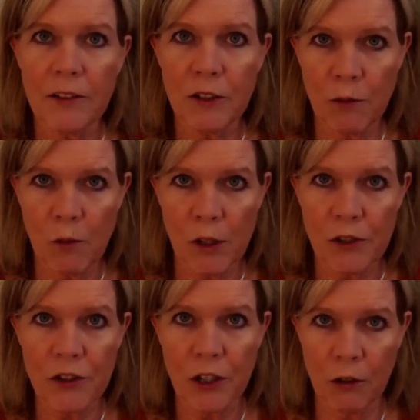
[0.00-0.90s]

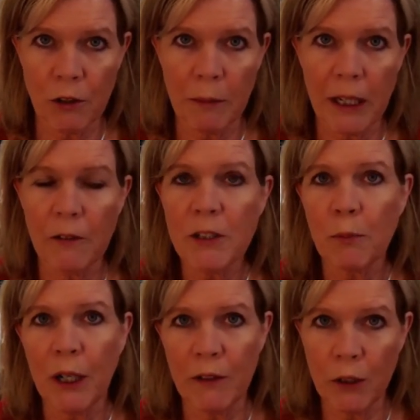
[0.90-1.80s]
divorce agreement, it was a
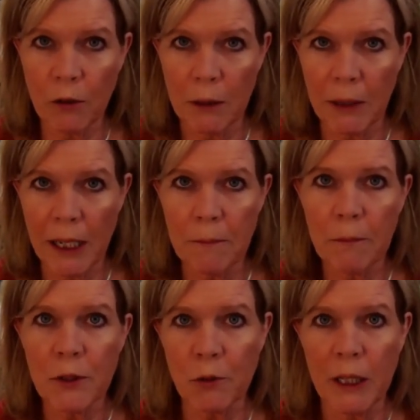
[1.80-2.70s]
private agreement
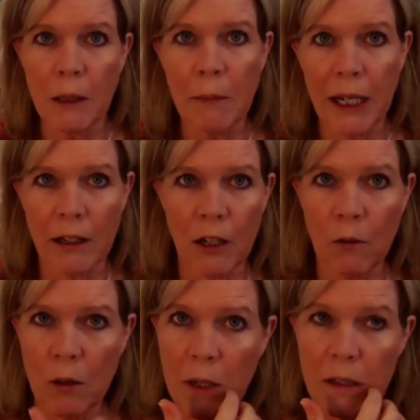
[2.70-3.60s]
between the man and
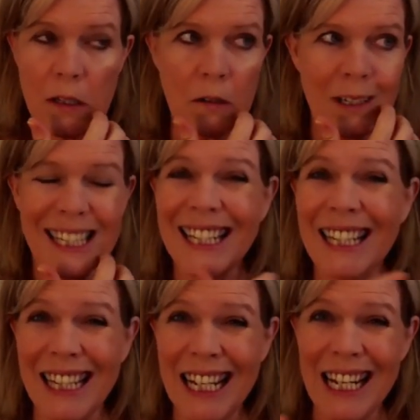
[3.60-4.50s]
a woman. So see,
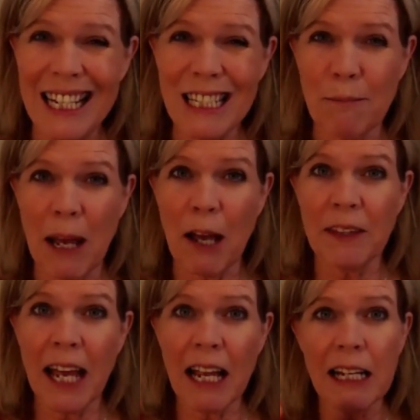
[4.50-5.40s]
the thing is about
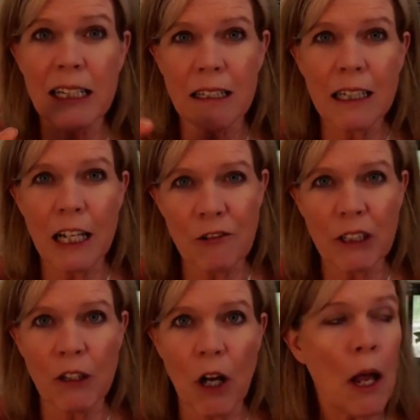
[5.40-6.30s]
that in
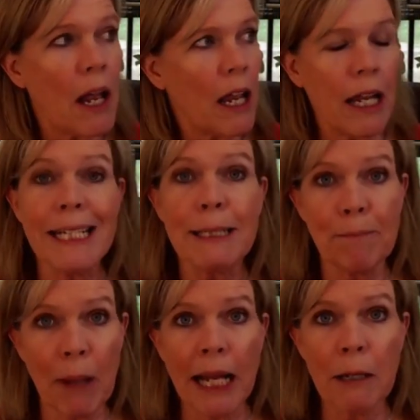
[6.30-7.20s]
contract law, it's
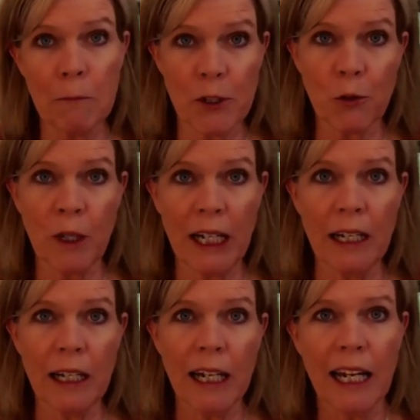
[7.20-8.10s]
by and
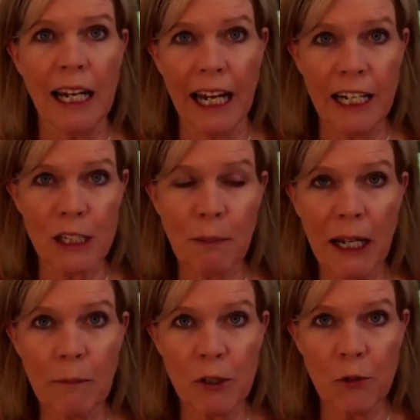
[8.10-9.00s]
between, and it's by
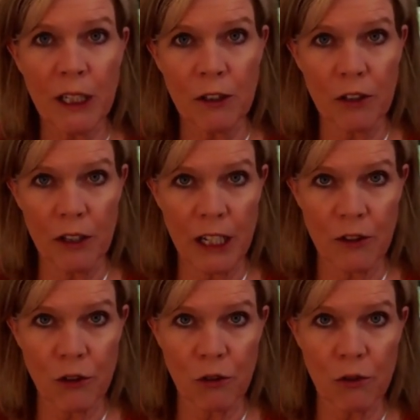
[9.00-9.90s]
and between
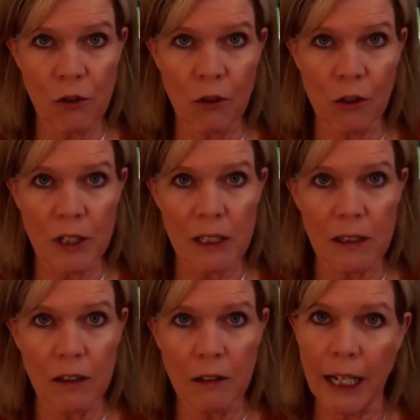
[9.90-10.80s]
these two
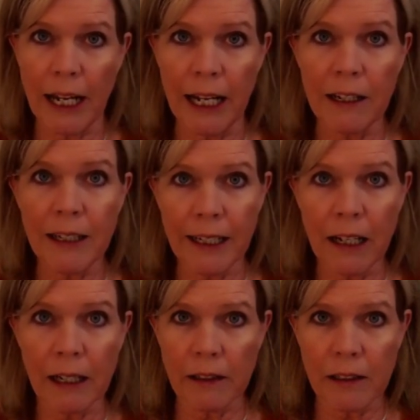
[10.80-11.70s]
souls, okay? Like
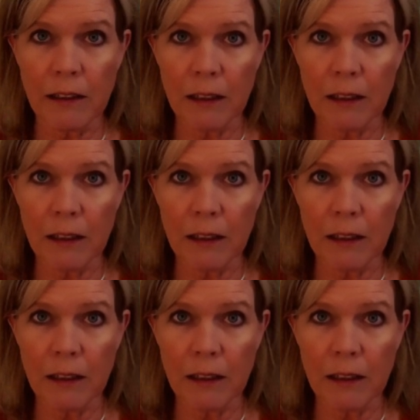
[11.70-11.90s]
kind,